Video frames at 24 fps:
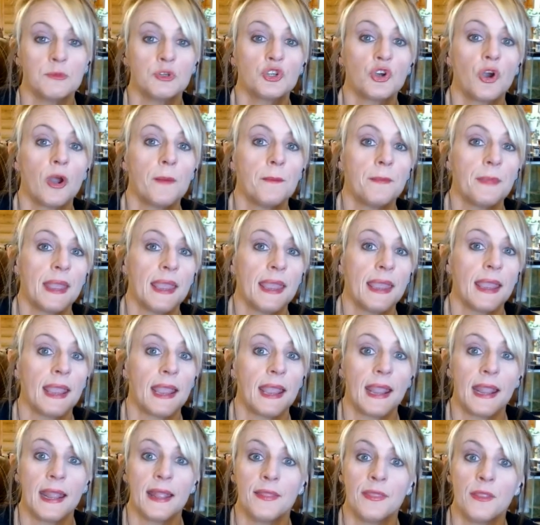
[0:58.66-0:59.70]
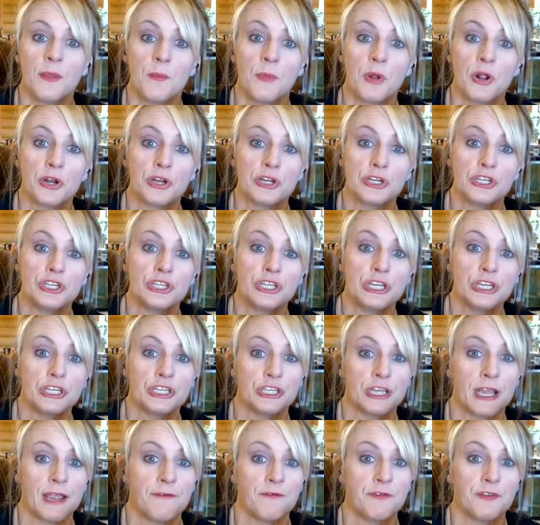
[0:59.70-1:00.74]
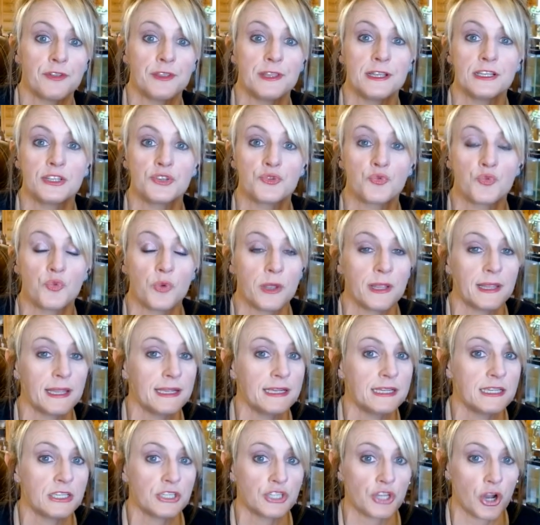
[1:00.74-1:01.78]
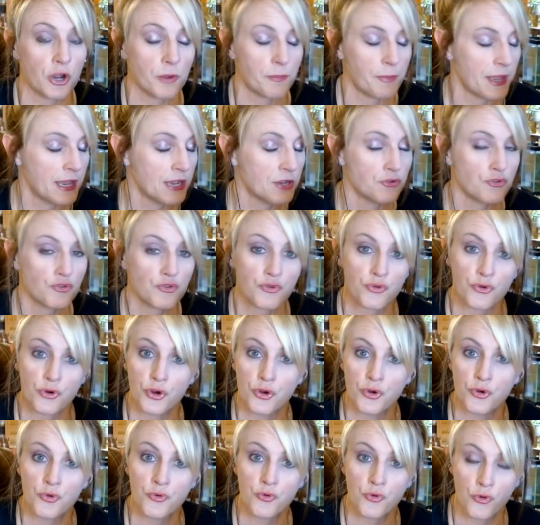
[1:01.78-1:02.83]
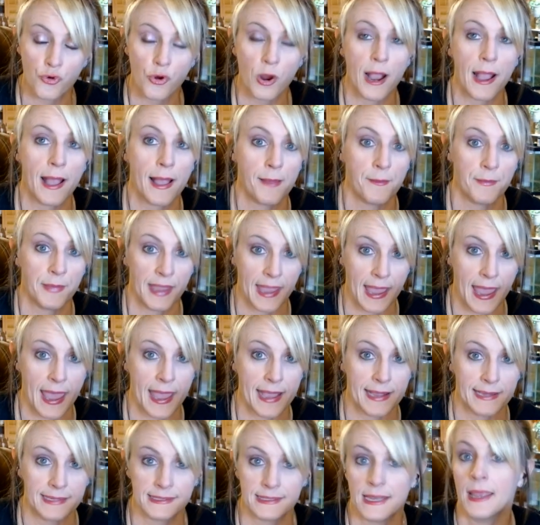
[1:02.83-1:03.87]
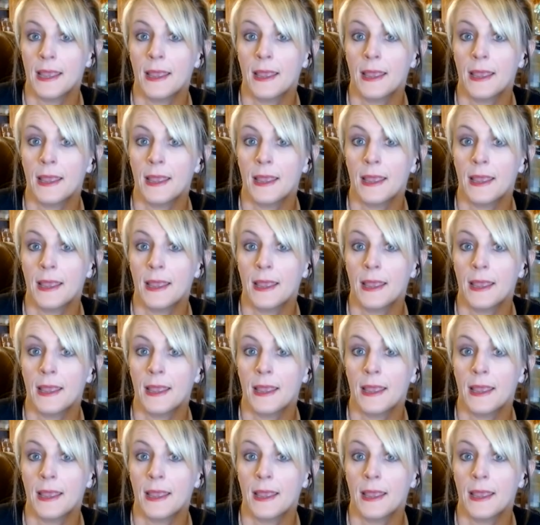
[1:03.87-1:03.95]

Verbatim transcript: join me in the Murder She Shed for this really disturbing true crime case.